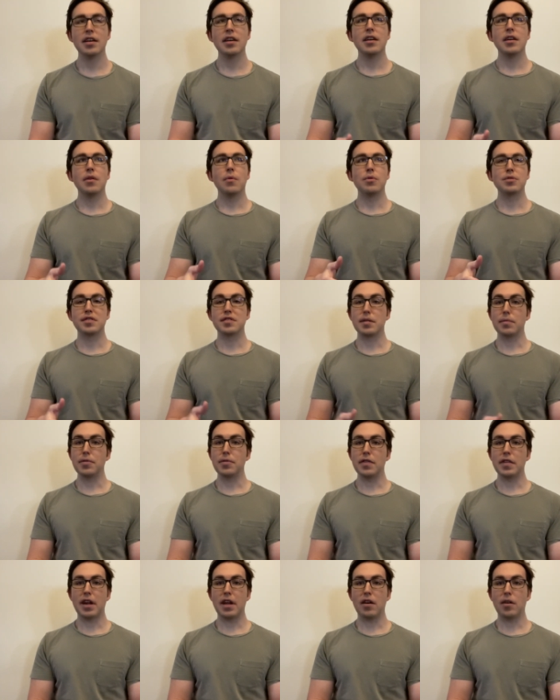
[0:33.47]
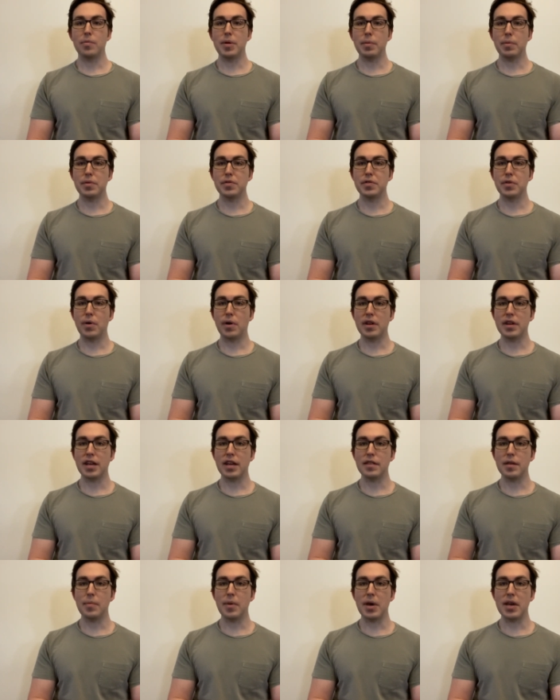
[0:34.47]
which is something that I help people do on a
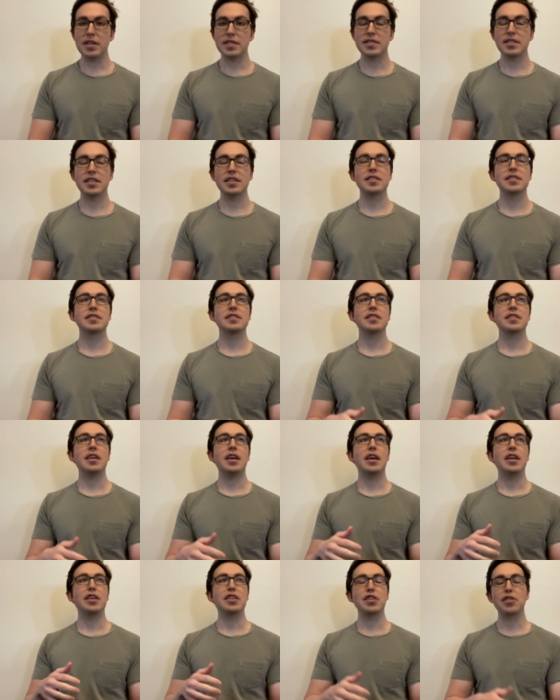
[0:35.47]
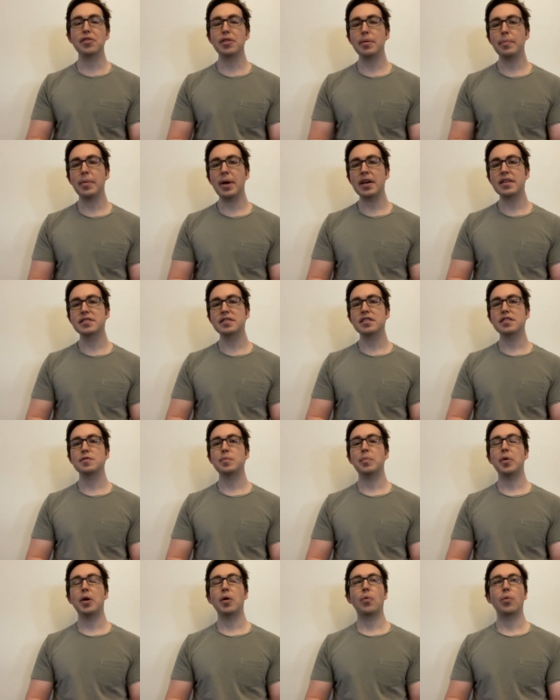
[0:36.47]
daily basis and a yearly basis,
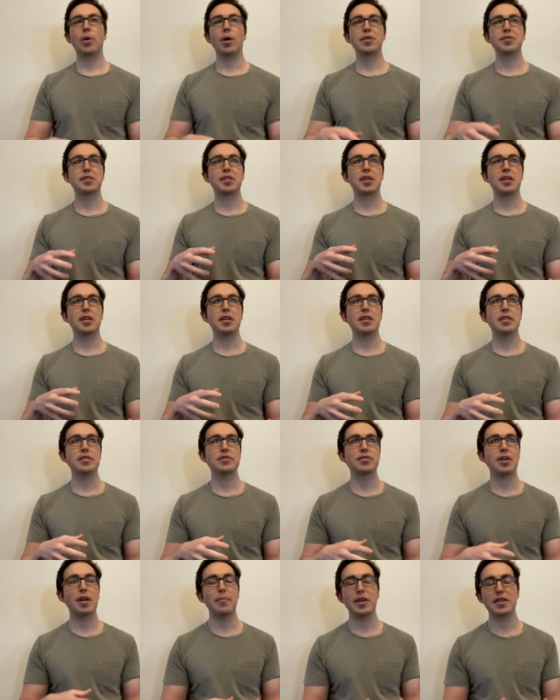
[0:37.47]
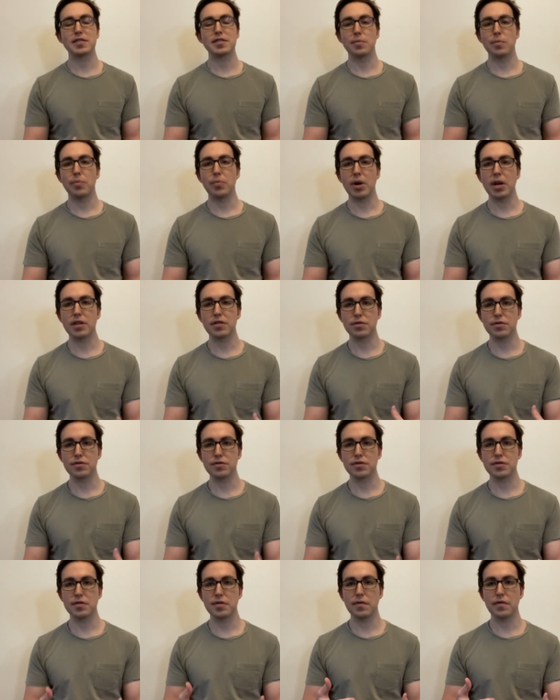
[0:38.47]
but we're also gonna try to make some
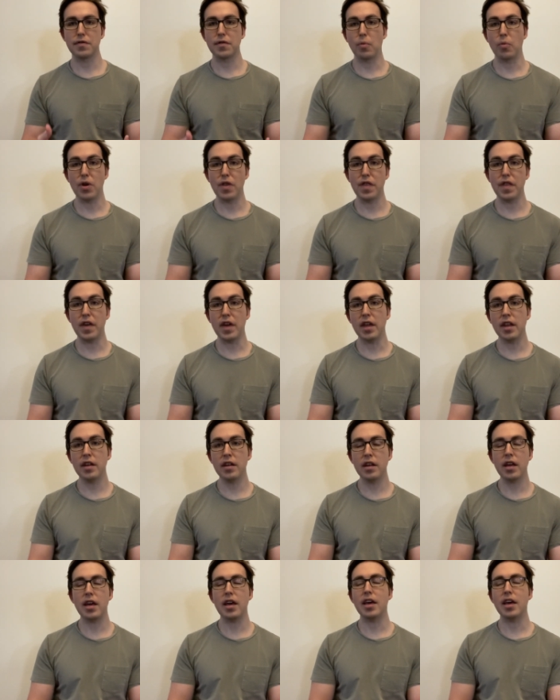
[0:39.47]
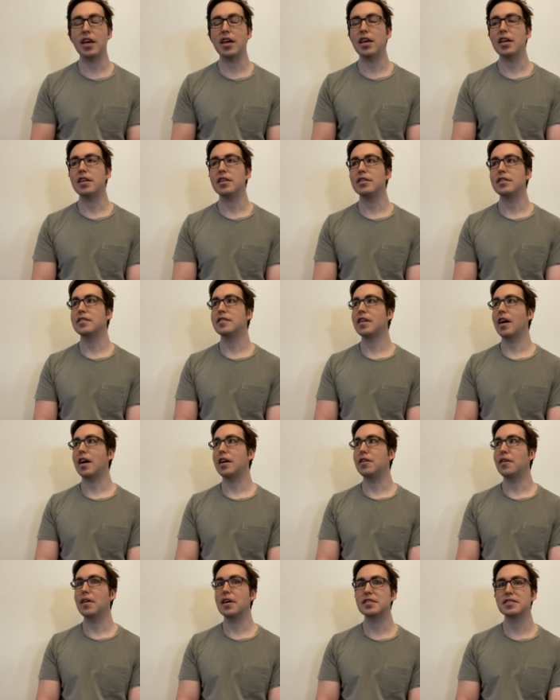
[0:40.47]
breakthroughs from within. And I
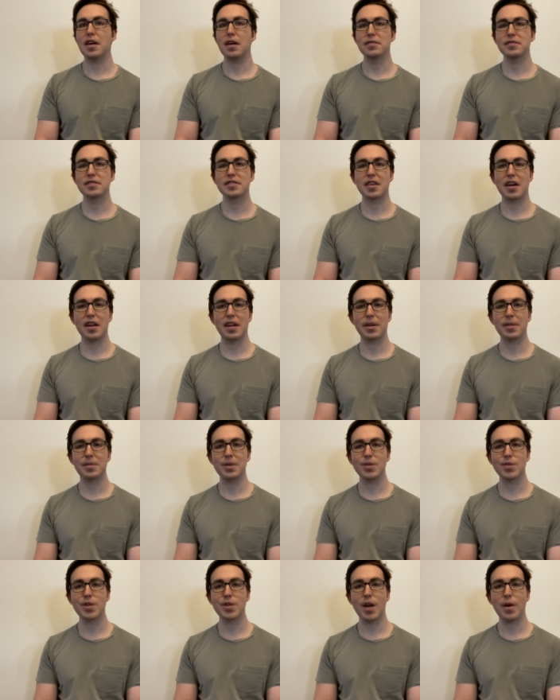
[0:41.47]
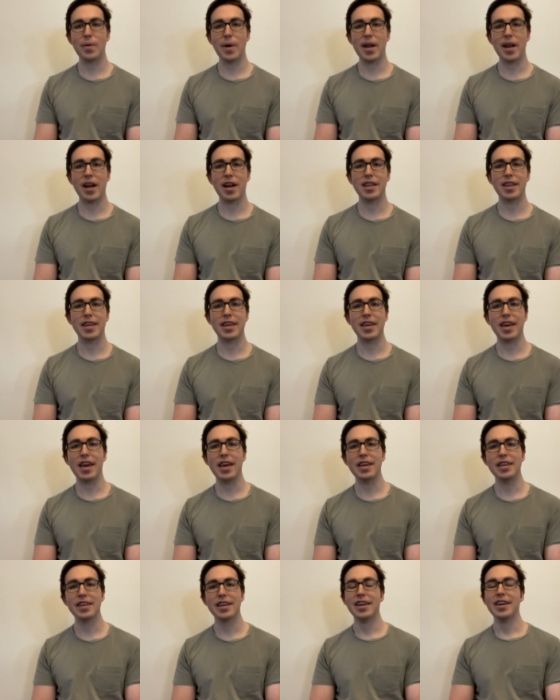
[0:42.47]
know that sounds kind of cliche right out of the
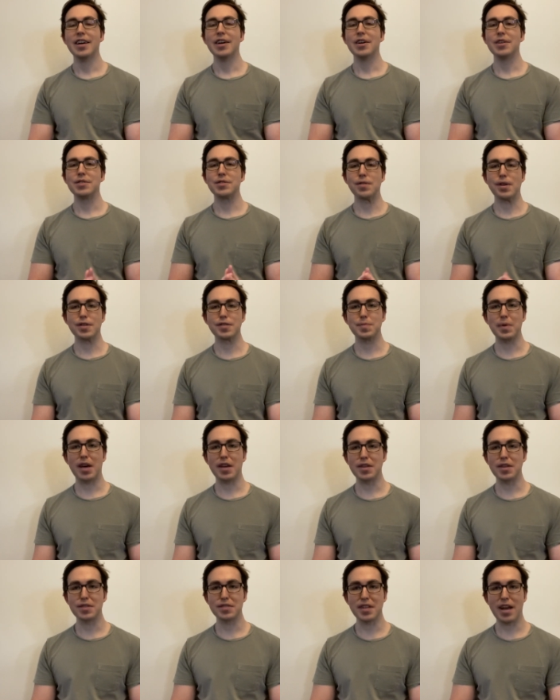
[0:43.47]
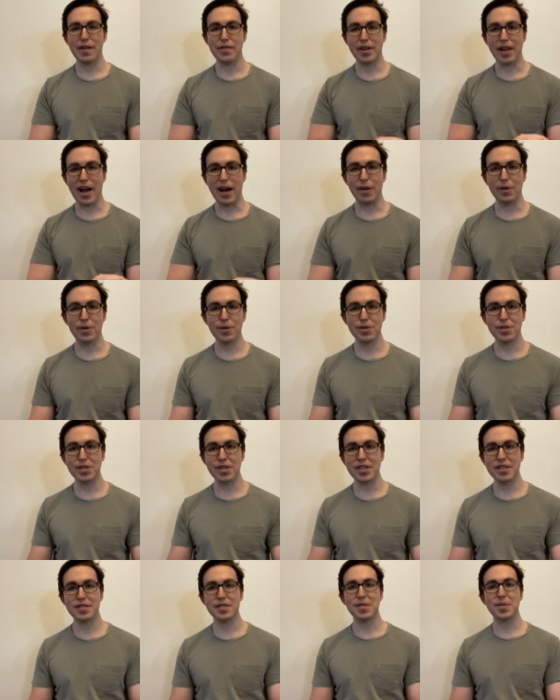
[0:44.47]
gate. Trust me, I used to have an
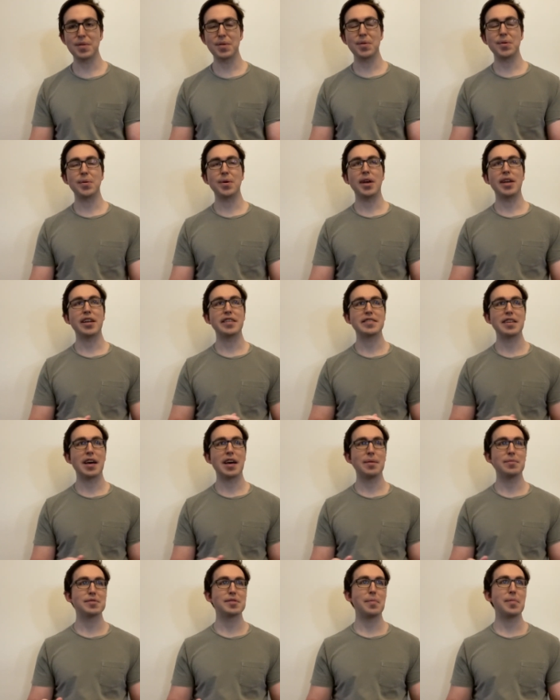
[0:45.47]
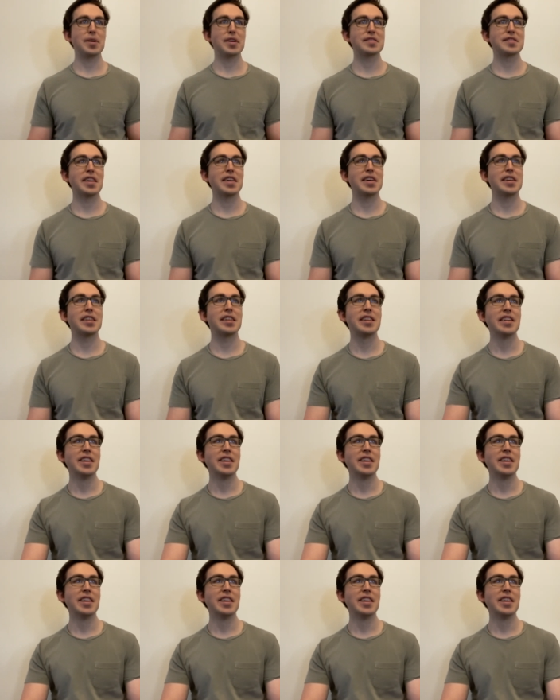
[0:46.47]
allergy to anytime somebody said